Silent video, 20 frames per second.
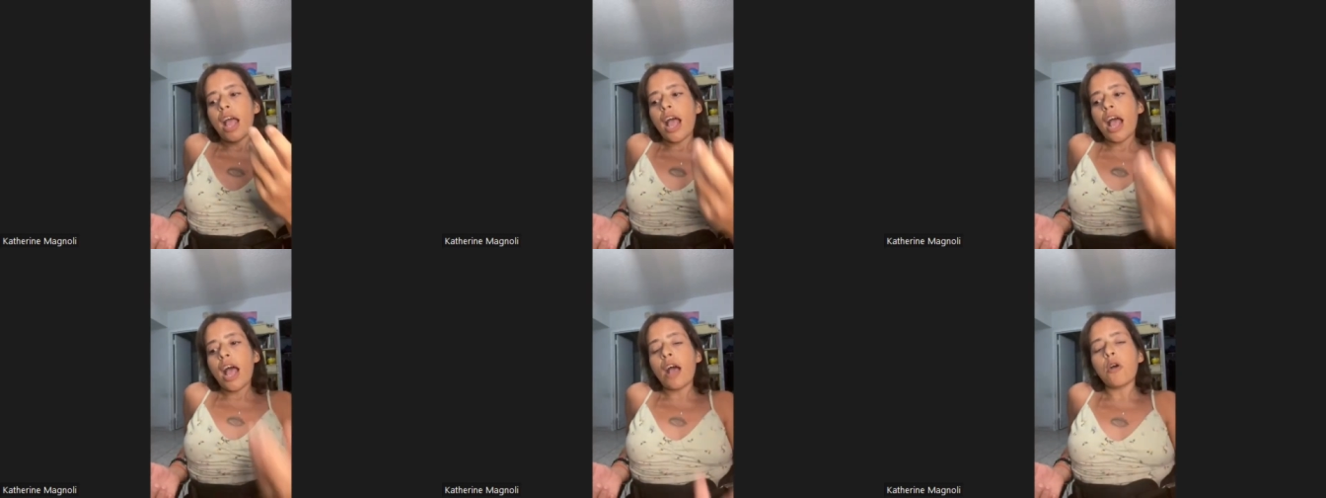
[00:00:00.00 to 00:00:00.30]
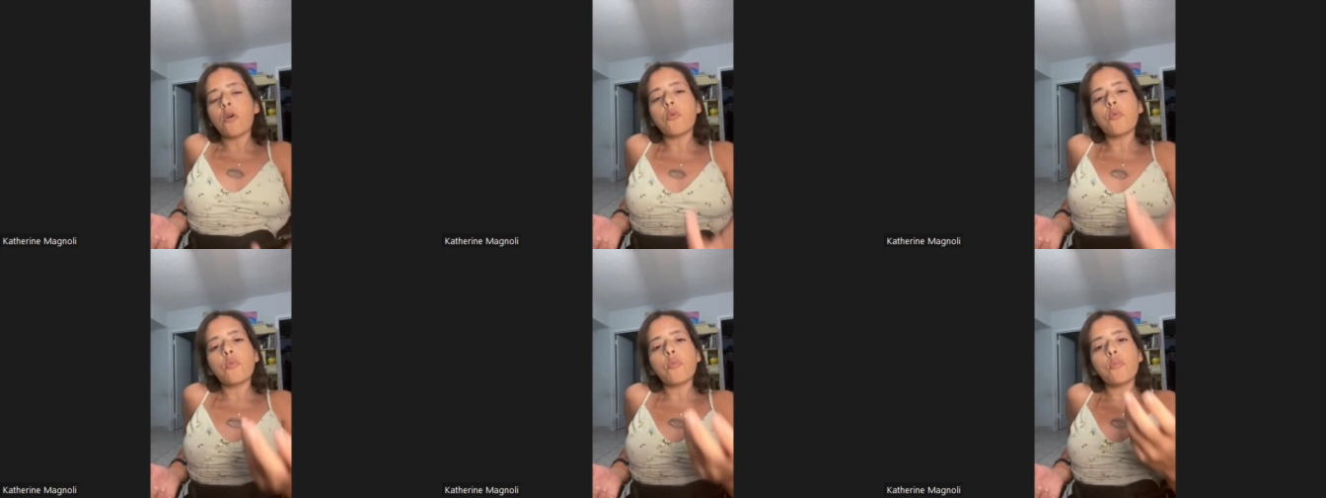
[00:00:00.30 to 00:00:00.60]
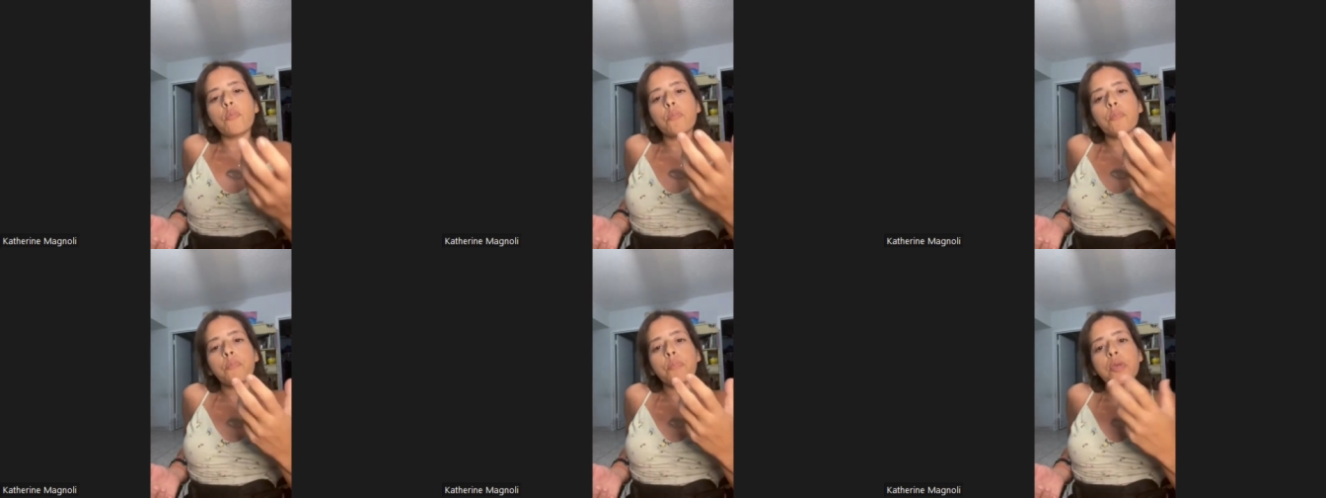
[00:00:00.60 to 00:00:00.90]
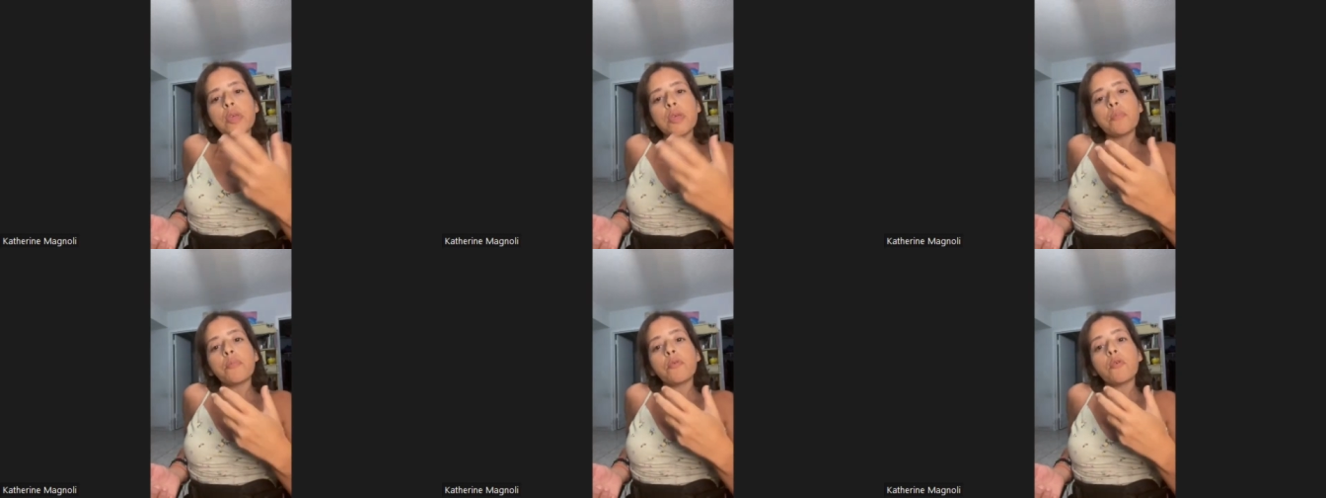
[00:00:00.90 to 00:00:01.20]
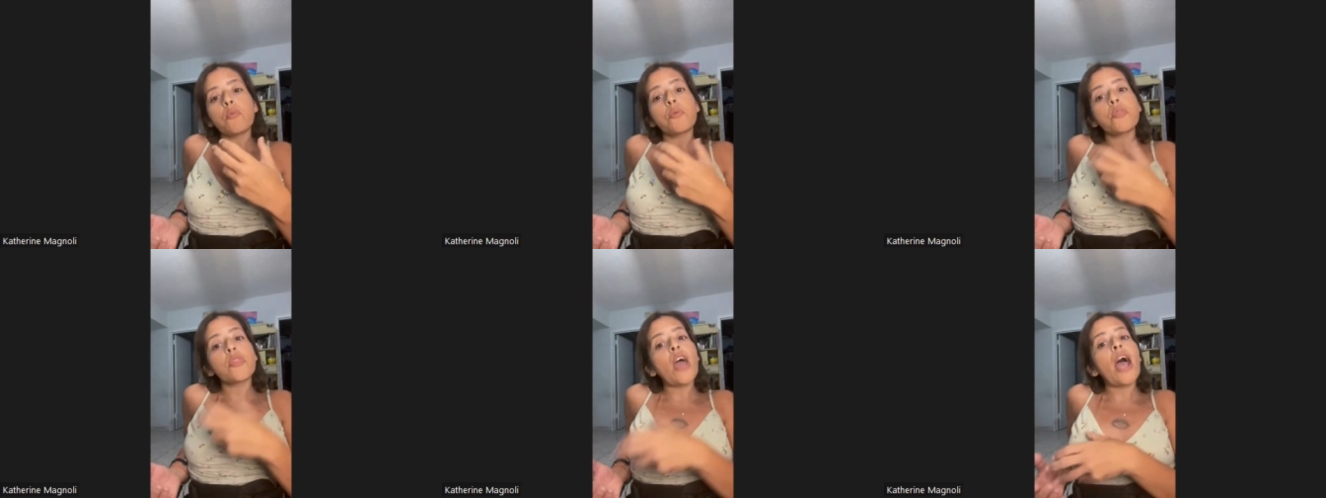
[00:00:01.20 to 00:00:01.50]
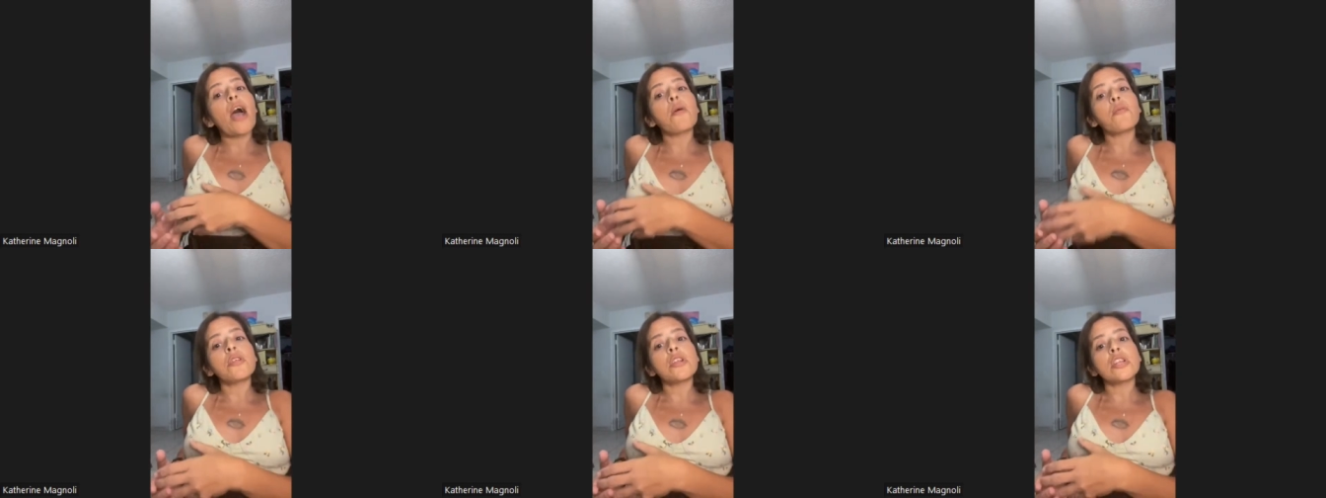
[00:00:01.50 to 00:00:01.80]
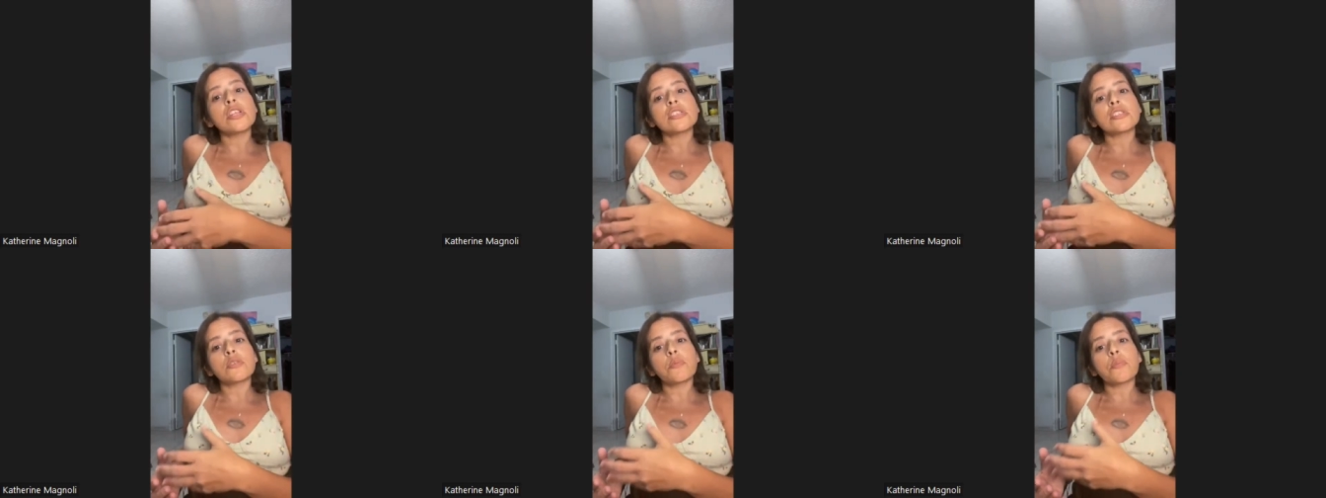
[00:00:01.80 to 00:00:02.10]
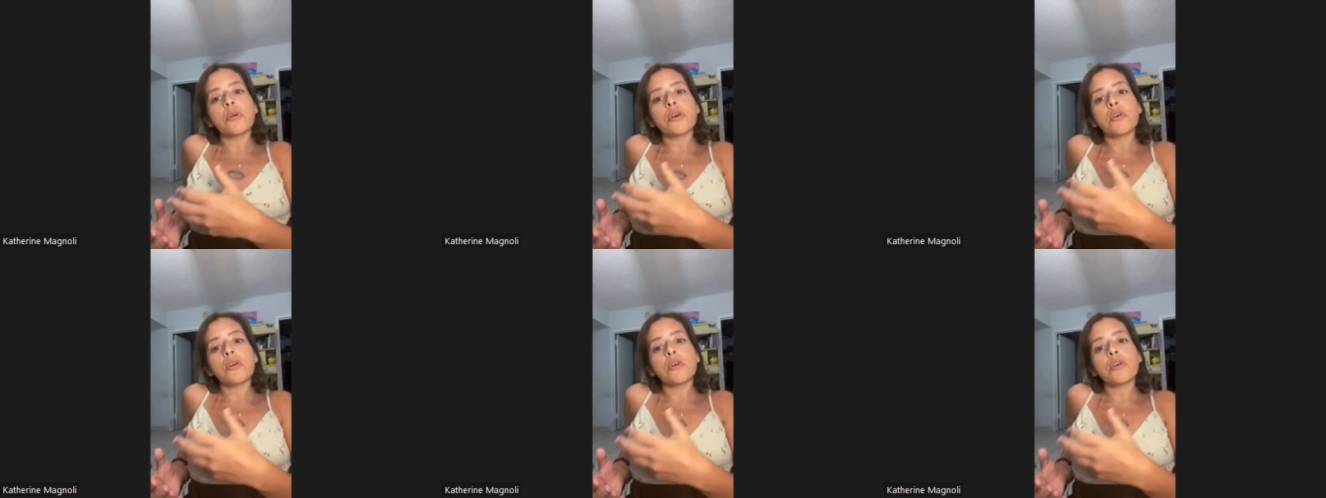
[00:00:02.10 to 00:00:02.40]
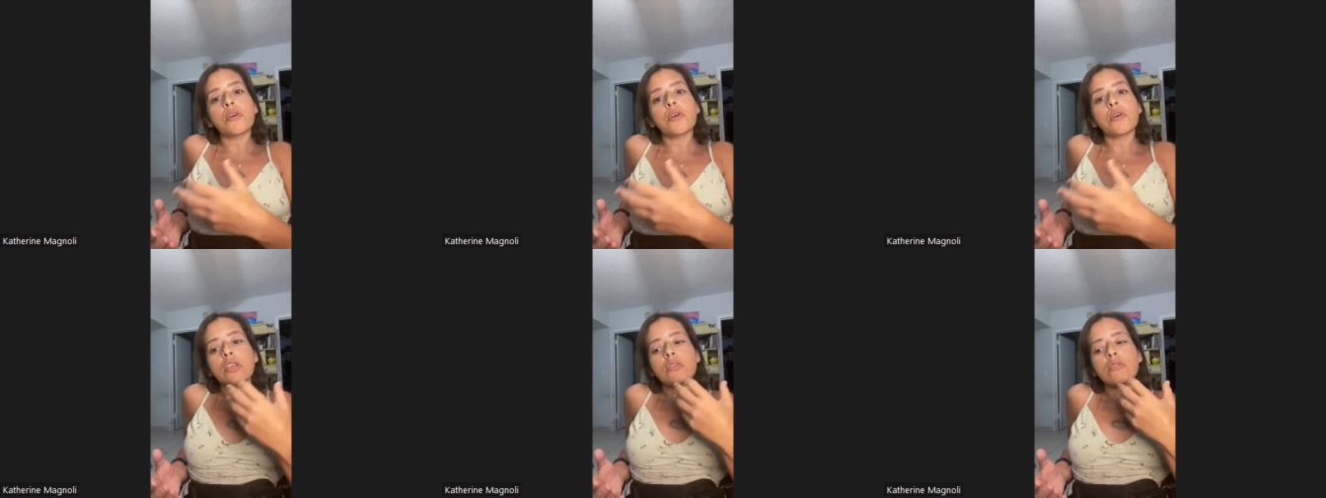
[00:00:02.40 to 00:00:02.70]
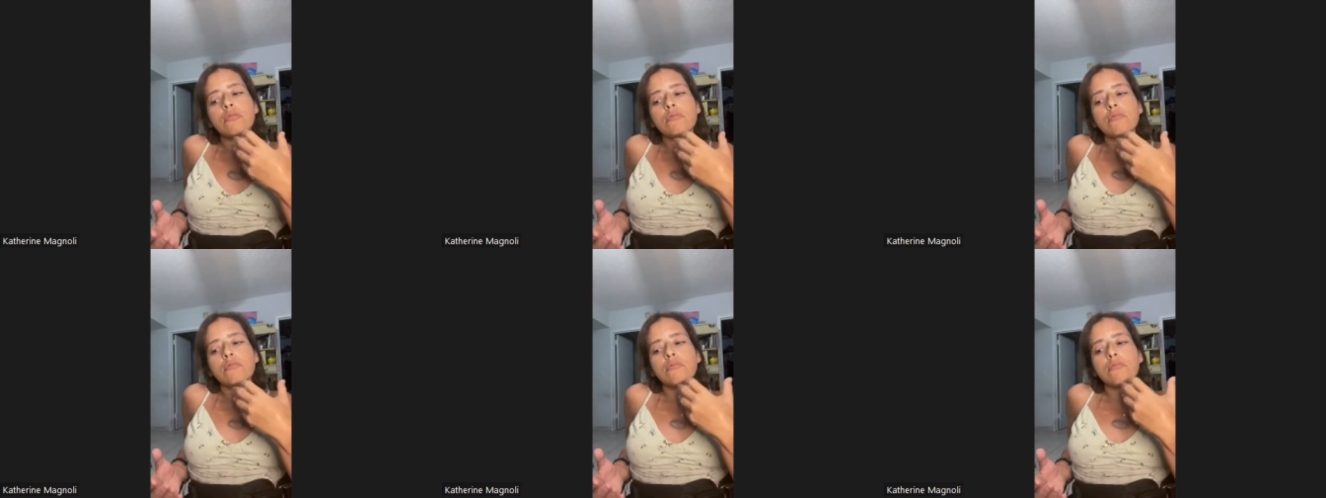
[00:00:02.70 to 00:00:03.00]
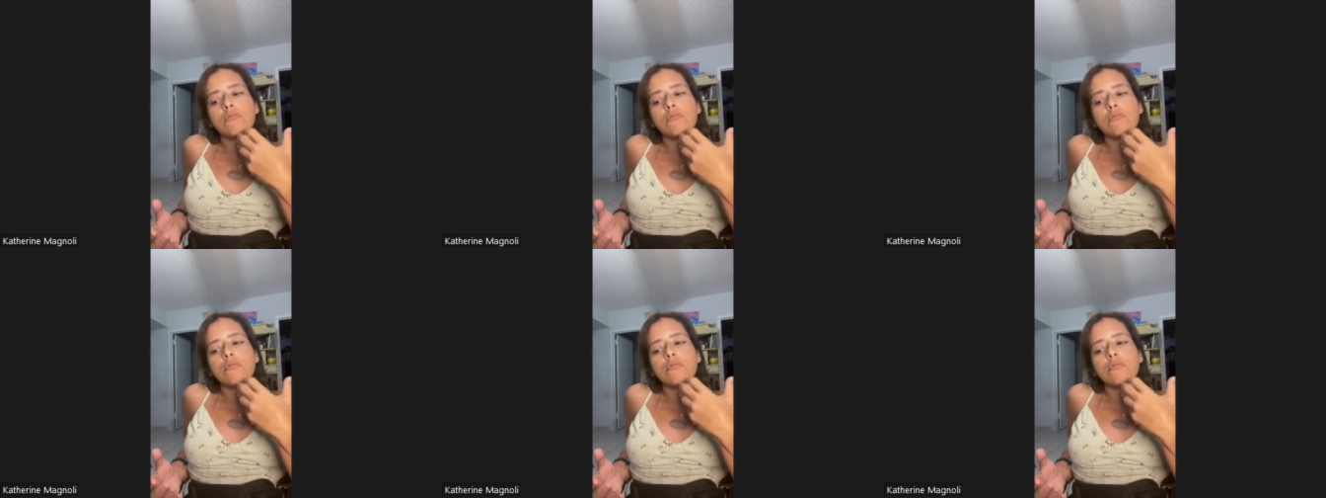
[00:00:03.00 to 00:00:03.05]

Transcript: how people without a disability